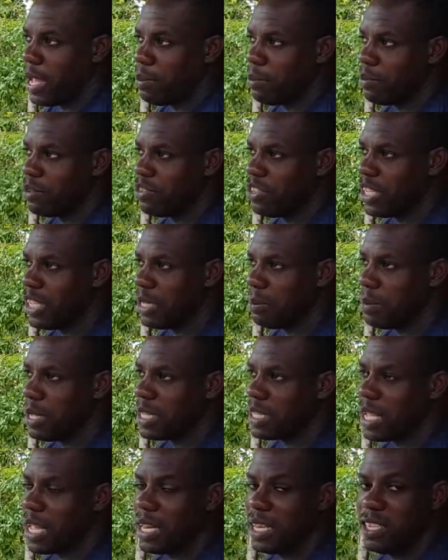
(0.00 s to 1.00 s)
Sheet
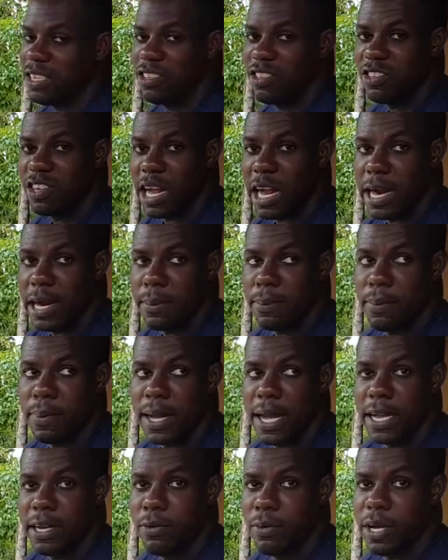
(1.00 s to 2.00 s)
metal is sharp,
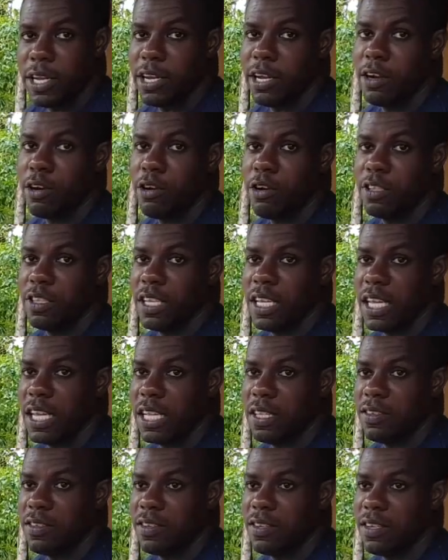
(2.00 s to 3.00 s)
and when you're cutting it,
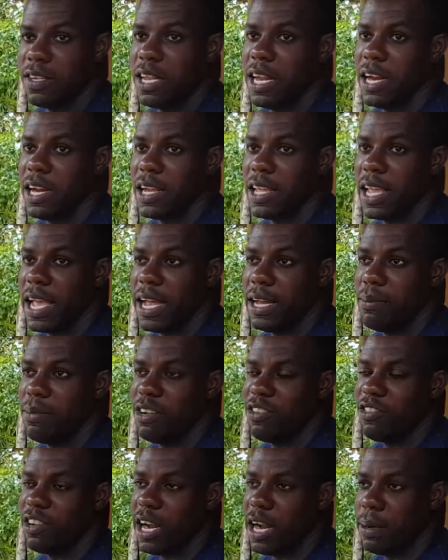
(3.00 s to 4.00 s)
there can be
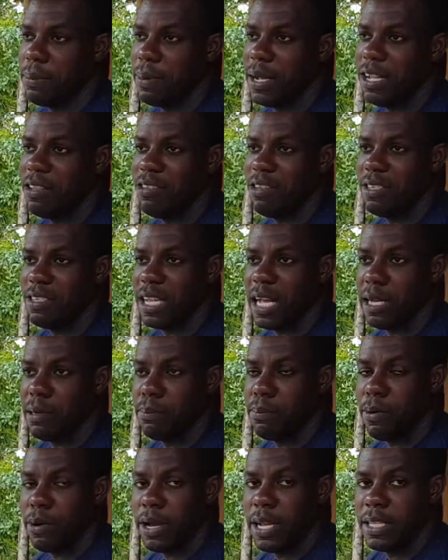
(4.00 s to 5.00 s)
sharp edges and
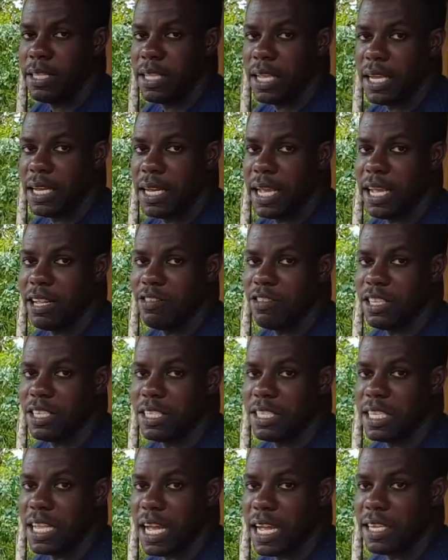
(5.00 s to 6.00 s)
pointed edges
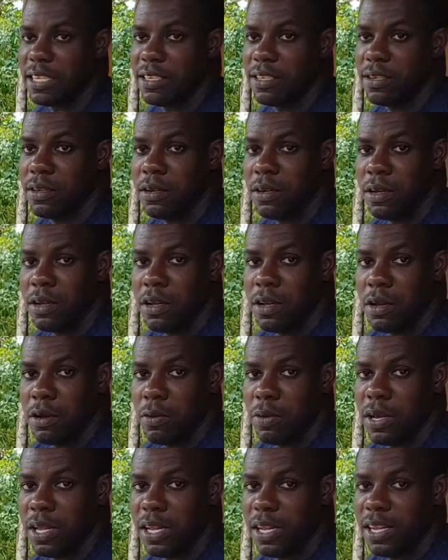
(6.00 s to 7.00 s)
that
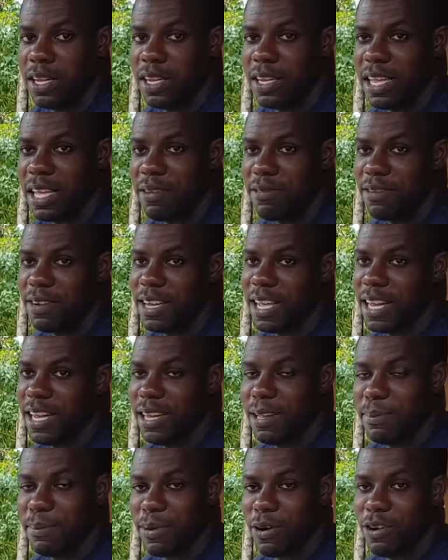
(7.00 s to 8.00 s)
will definitely
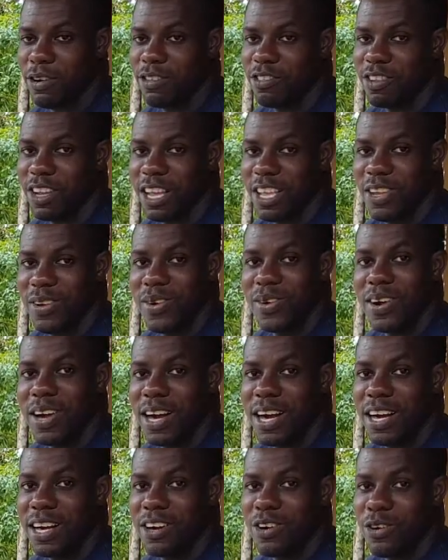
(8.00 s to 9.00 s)
puncture you
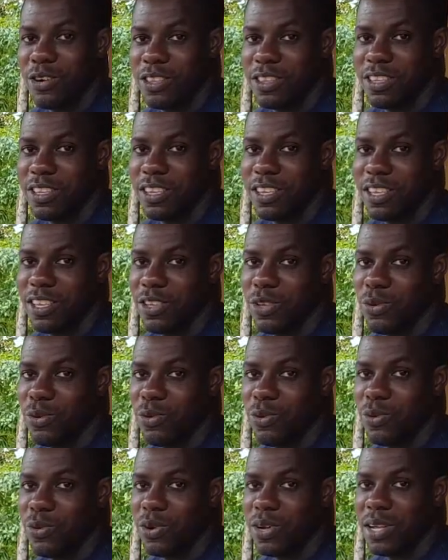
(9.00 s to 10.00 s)
or cut
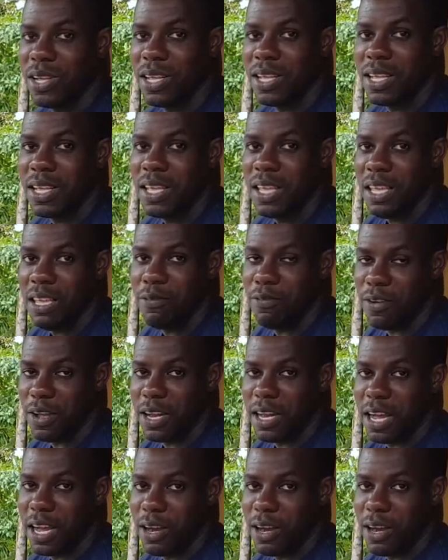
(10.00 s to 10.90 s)
you if you're not